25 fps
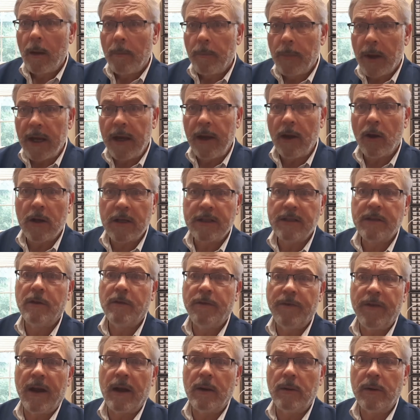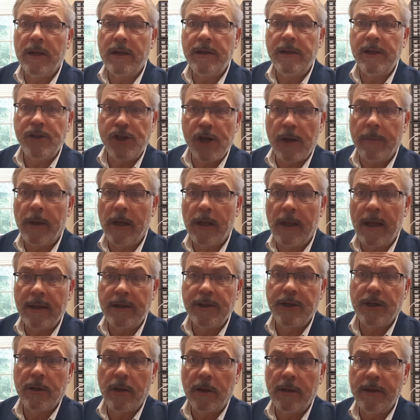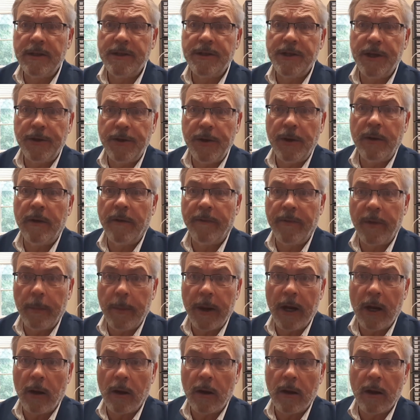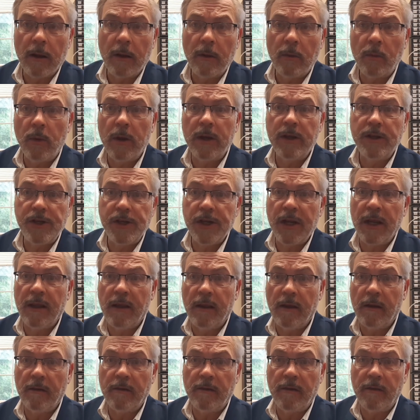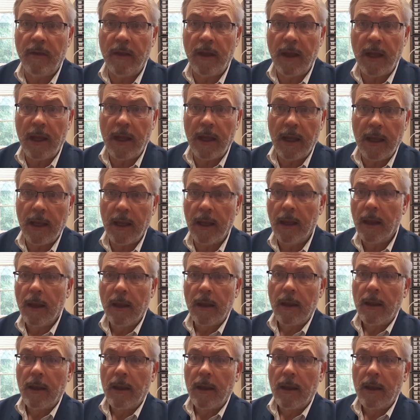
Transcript: but he also founded the Gemological Institute of America, which is the